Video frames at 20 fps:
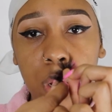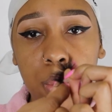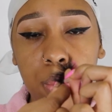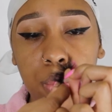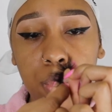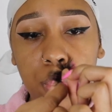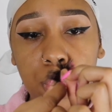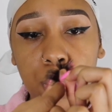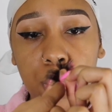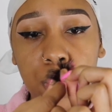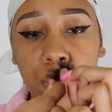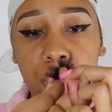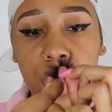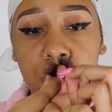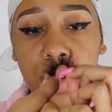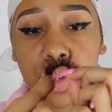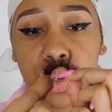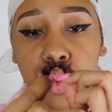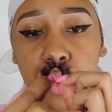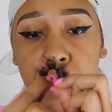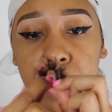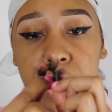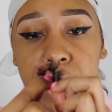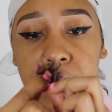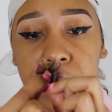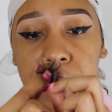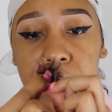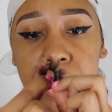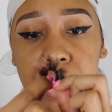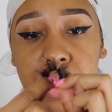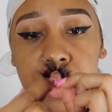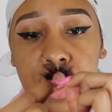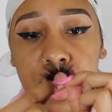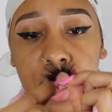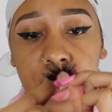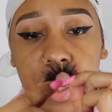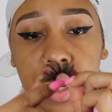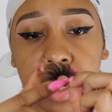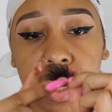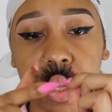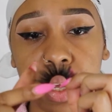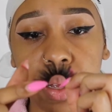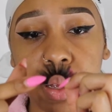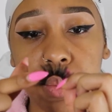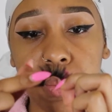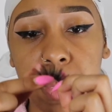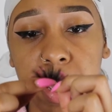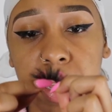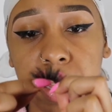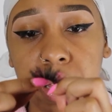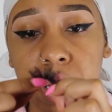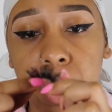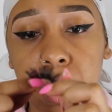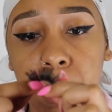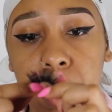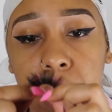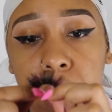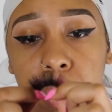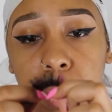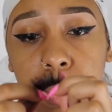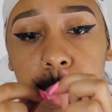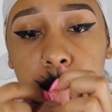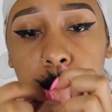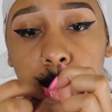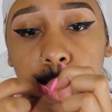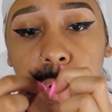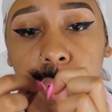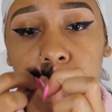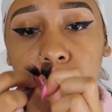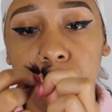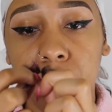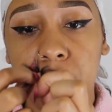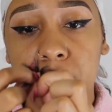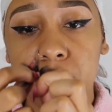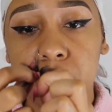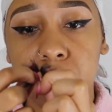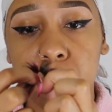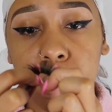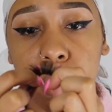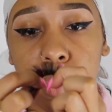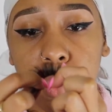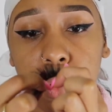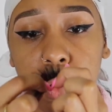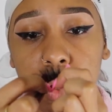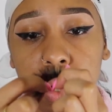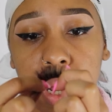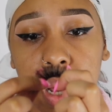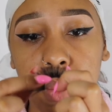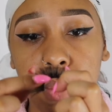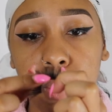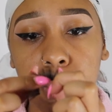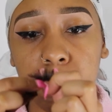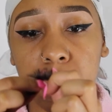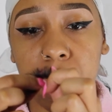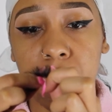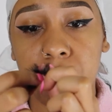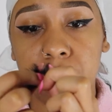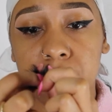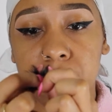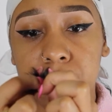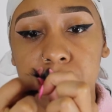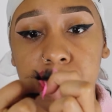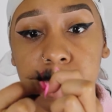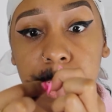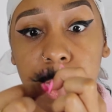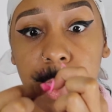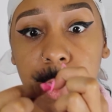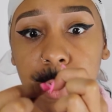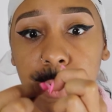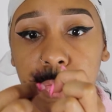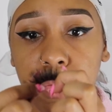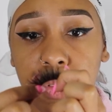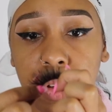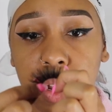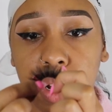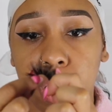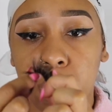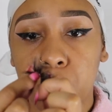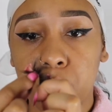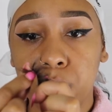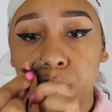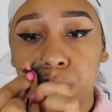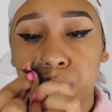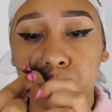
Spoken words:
move and twist and make them a little bit more flexible, not stiff, you know.